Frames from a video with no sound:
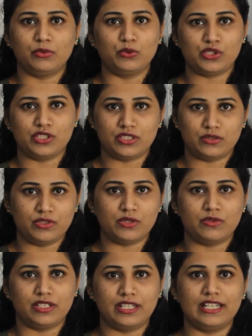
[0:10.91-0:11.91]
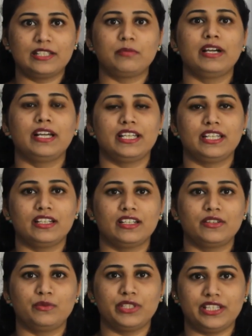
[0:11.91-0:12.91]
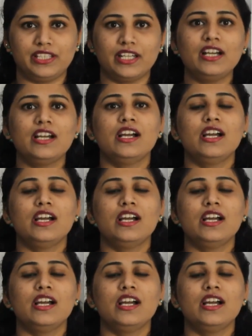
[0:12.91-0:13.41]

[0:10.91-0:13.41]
portions which were dealt by Vidya.